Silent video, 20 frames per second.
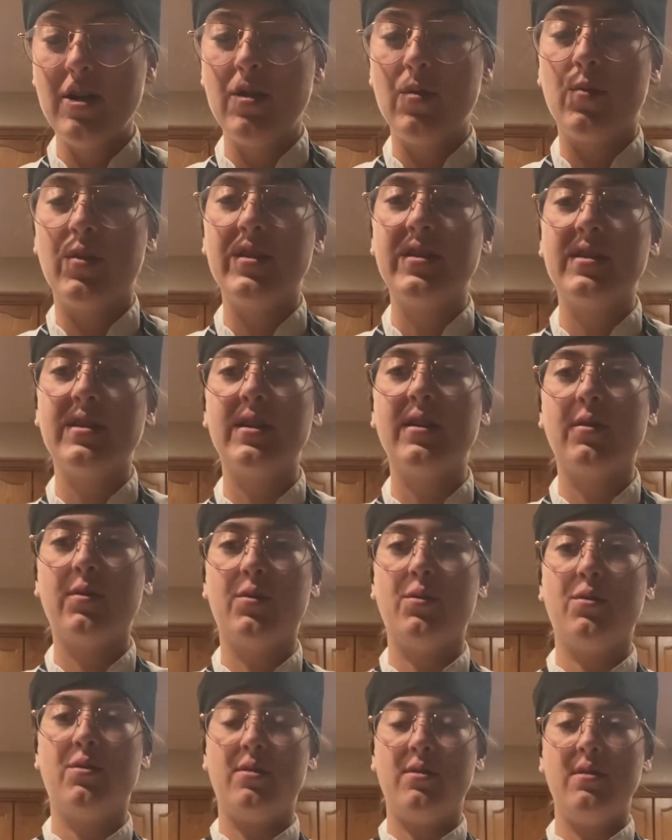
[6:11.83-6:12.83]
Once they're
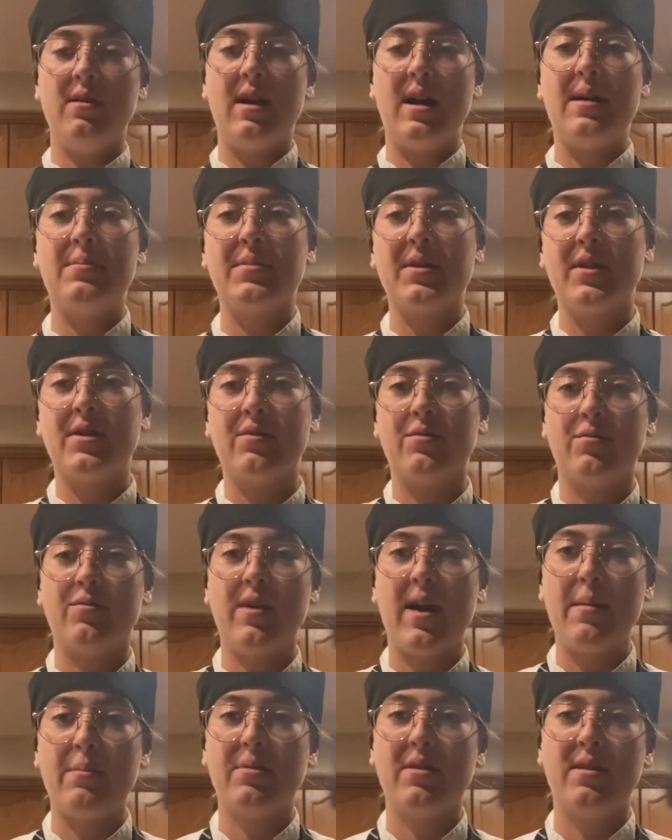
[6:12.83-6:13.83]
cool, I'm going to
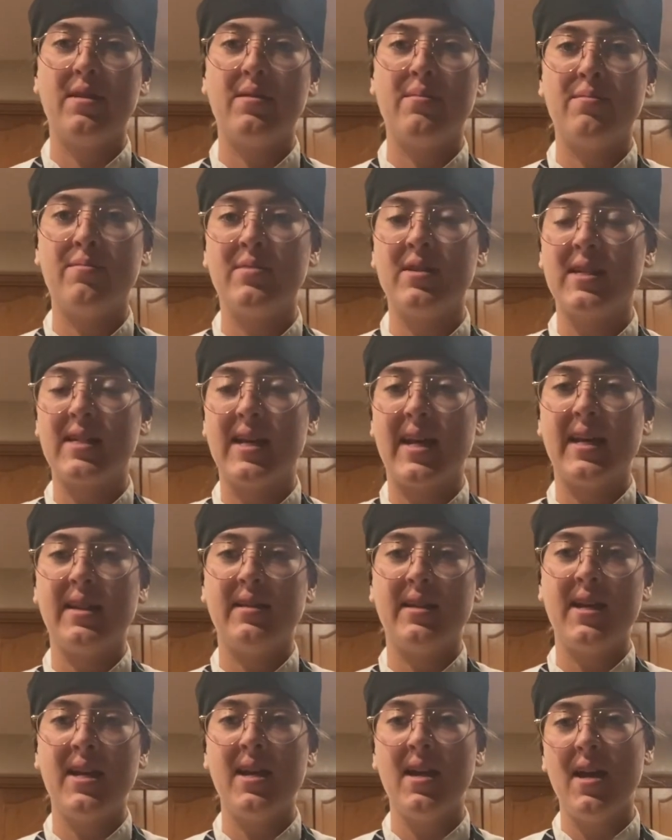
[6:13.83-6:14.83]
wrap them
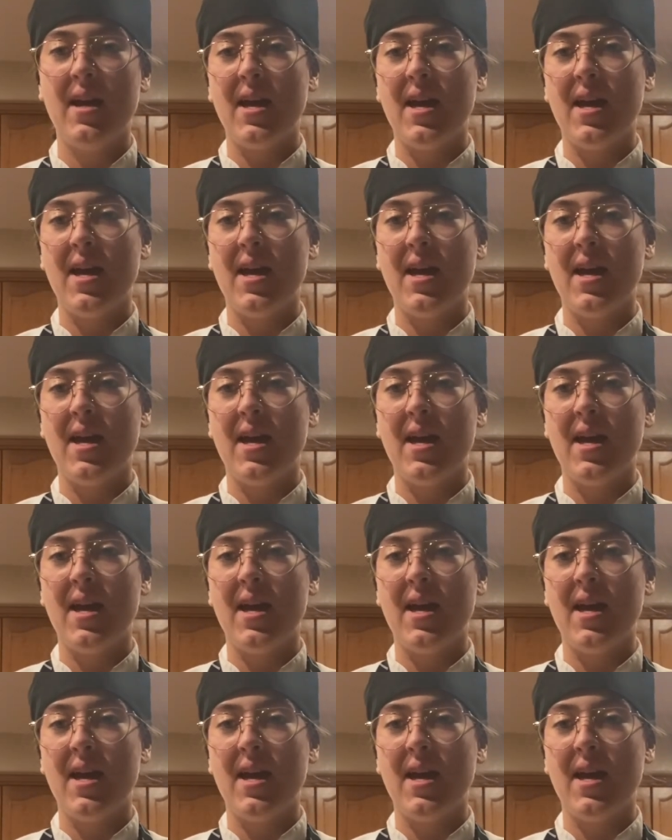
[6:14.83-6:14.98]
tightly